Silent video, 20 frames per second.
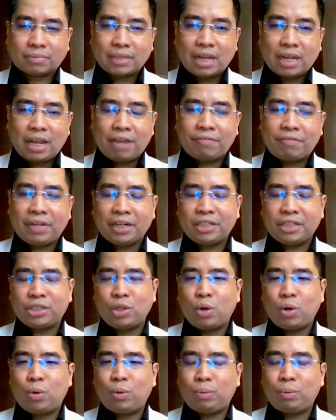if there's
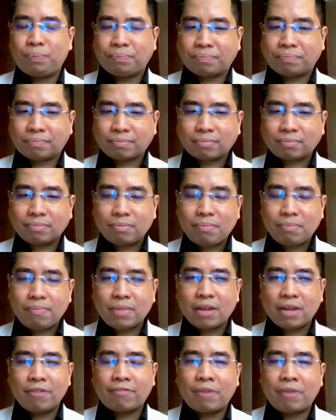no
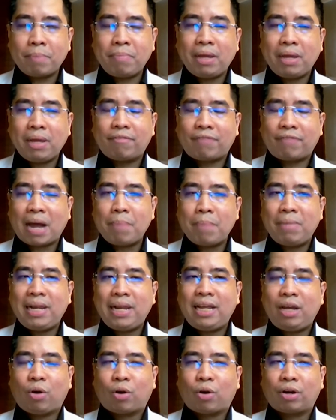
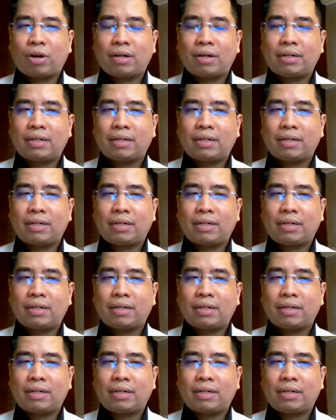family or